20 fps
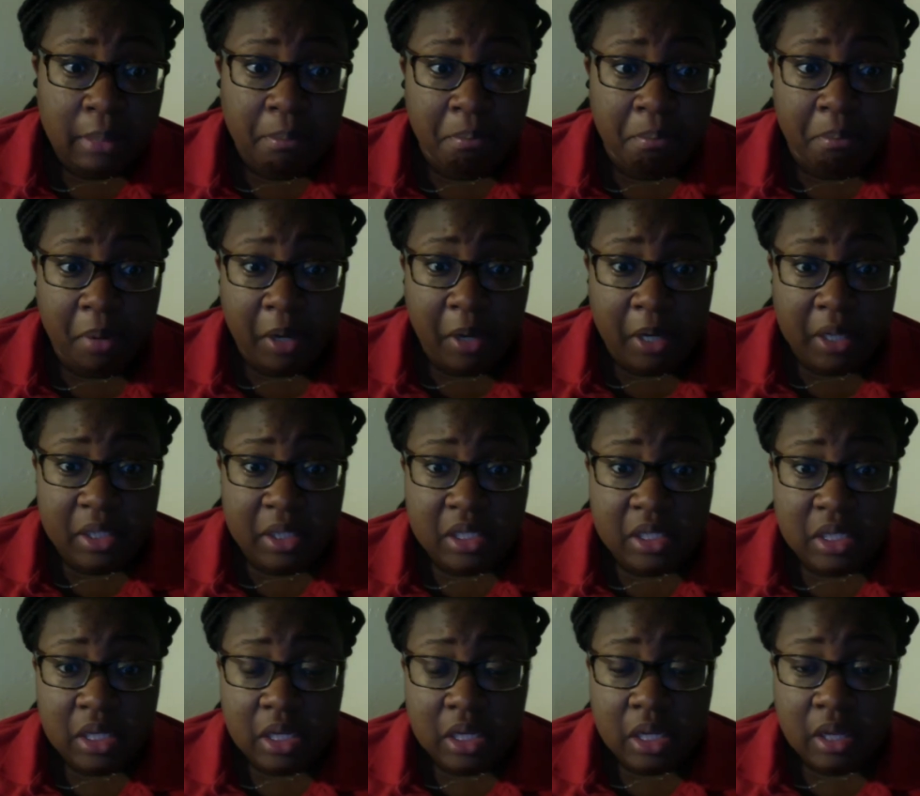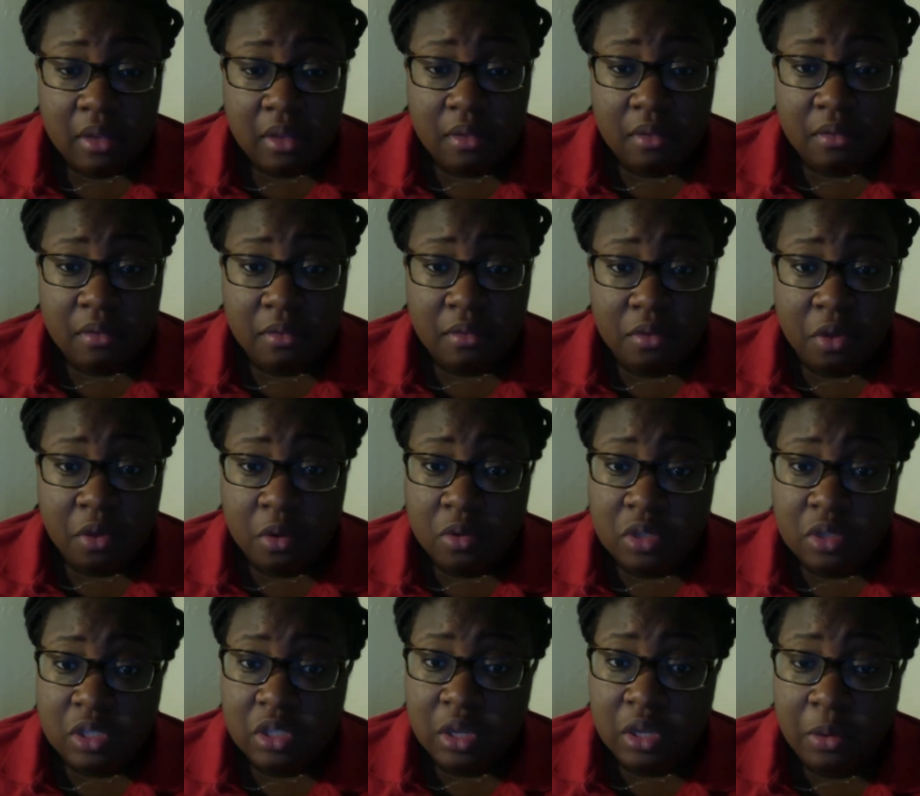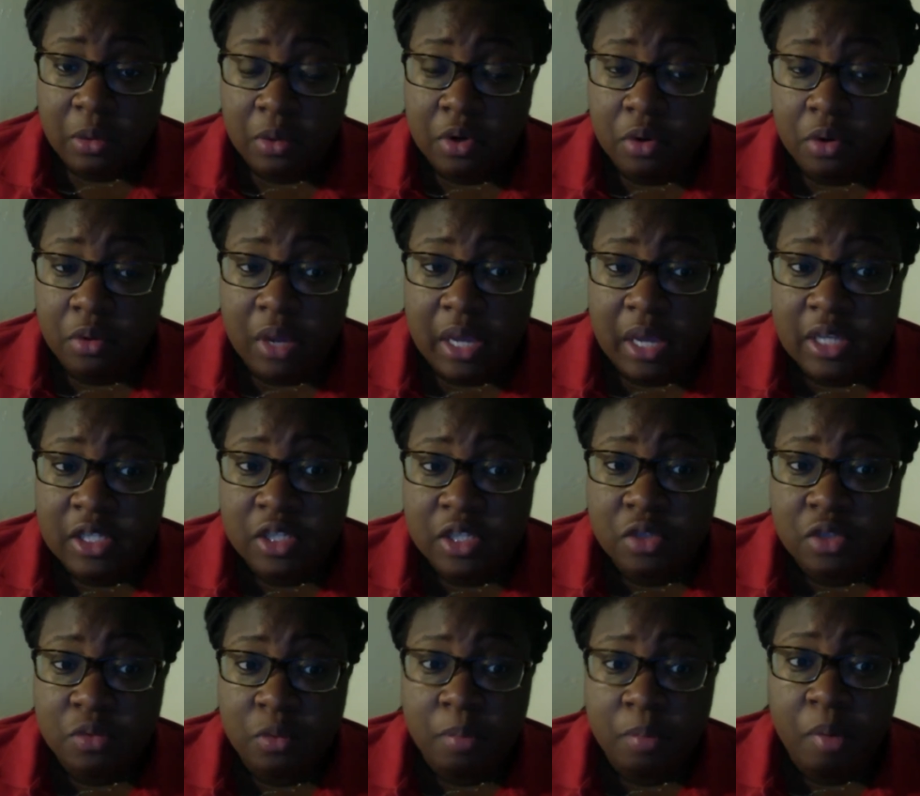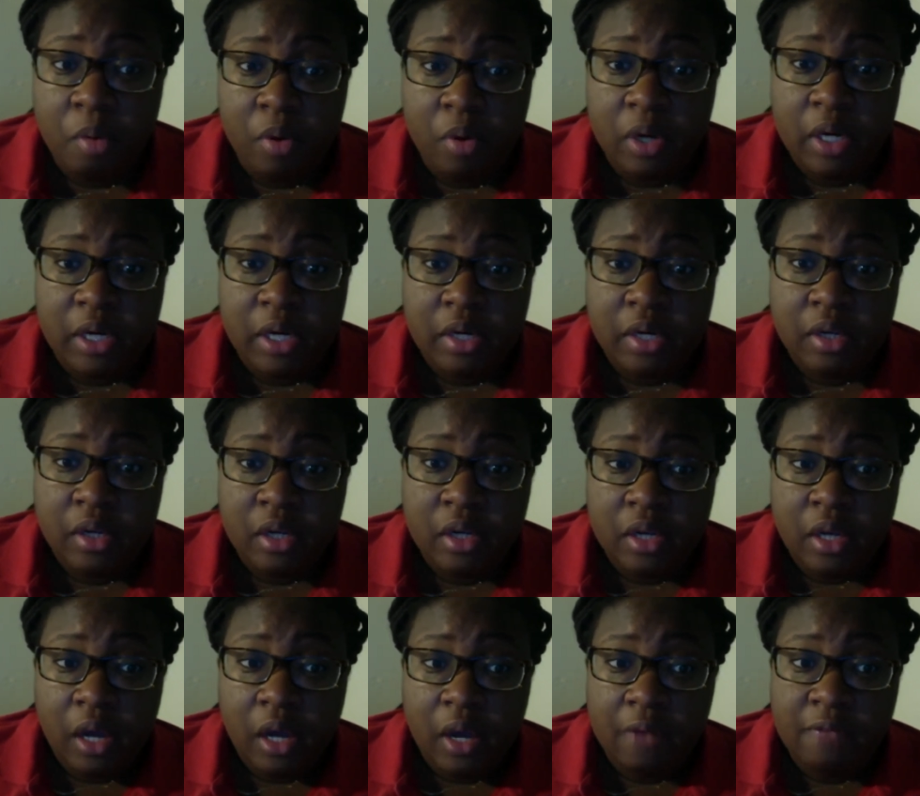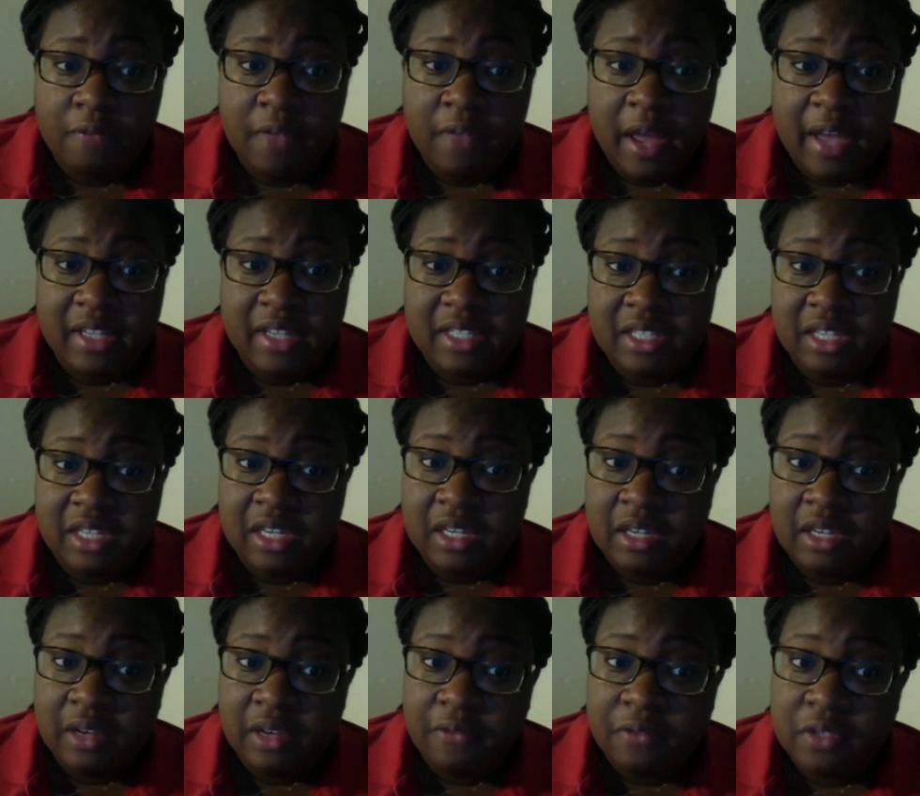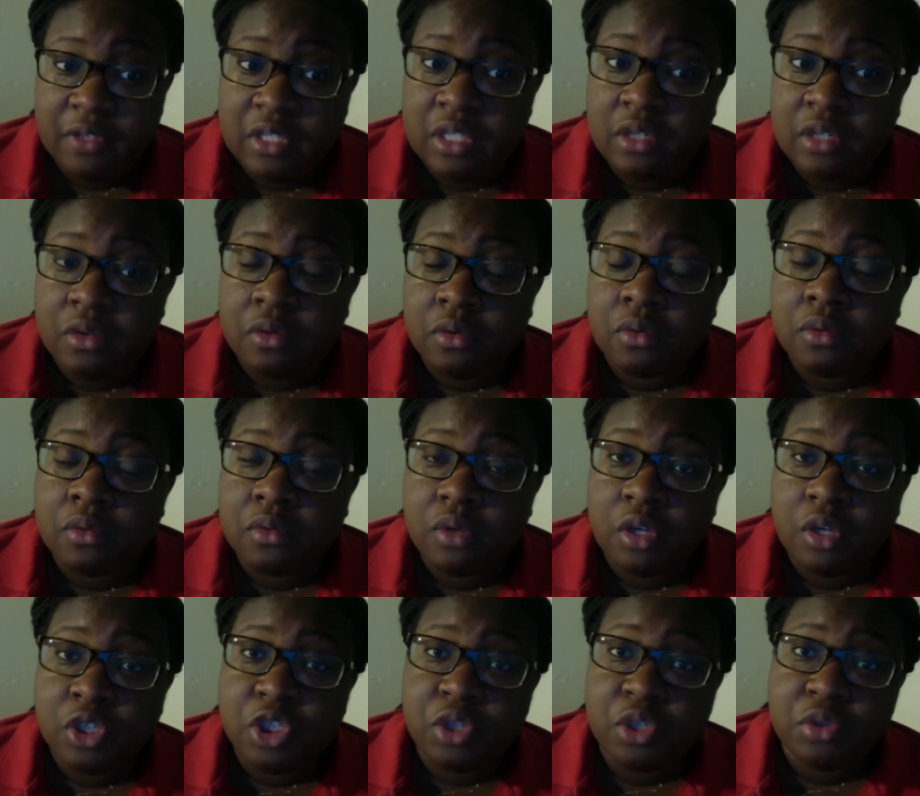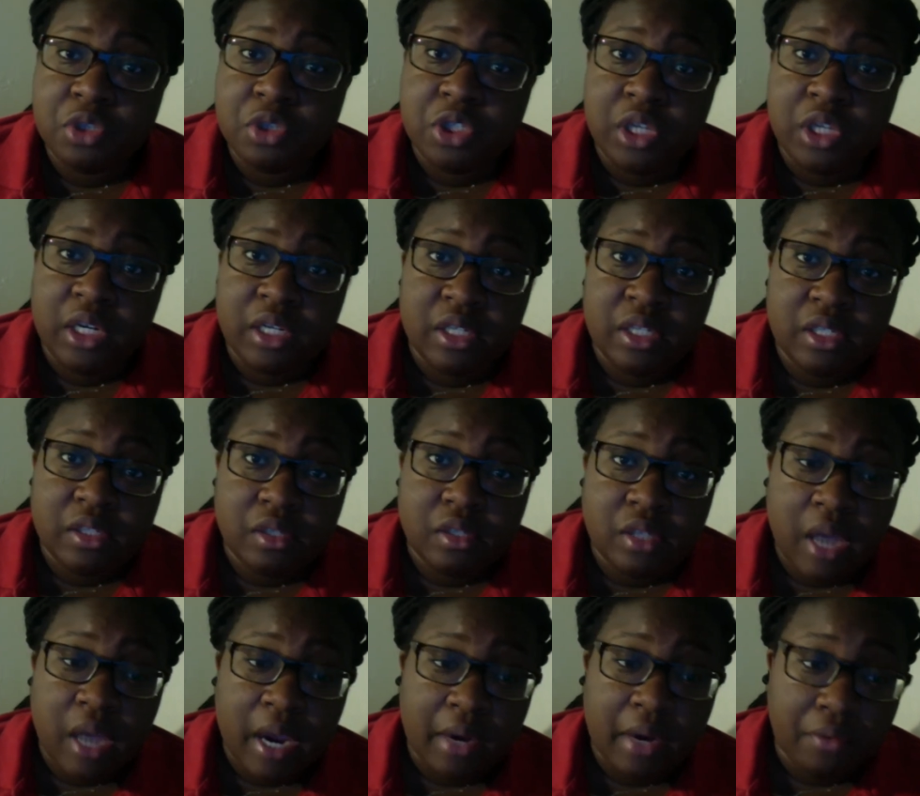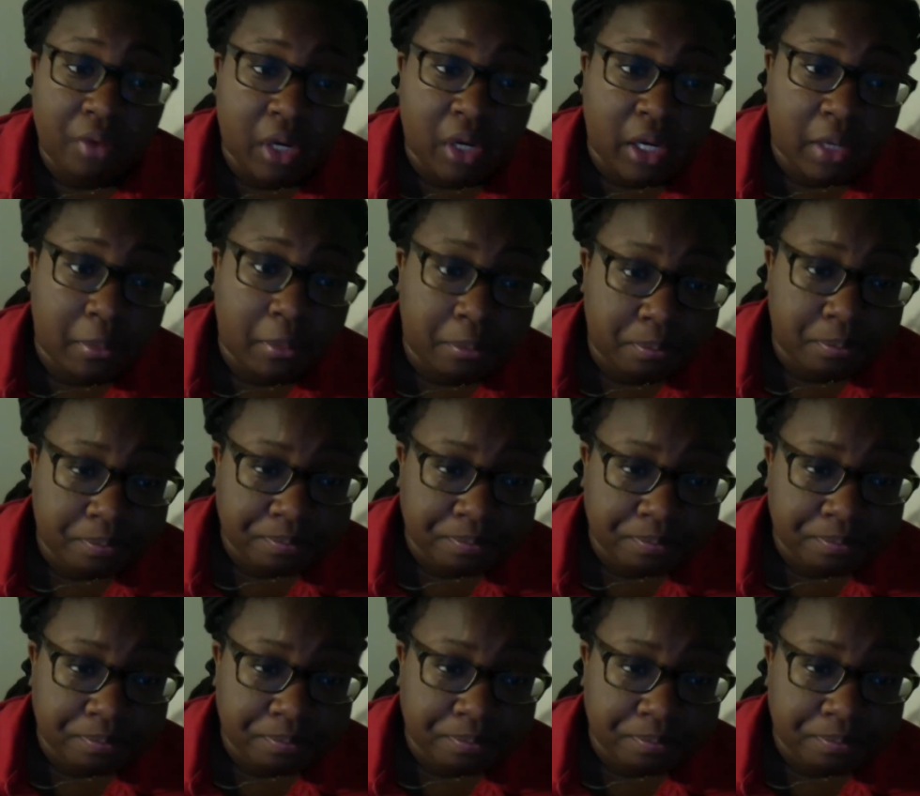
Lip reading: but there were no cases reported of that C. difficile associated diarrhea.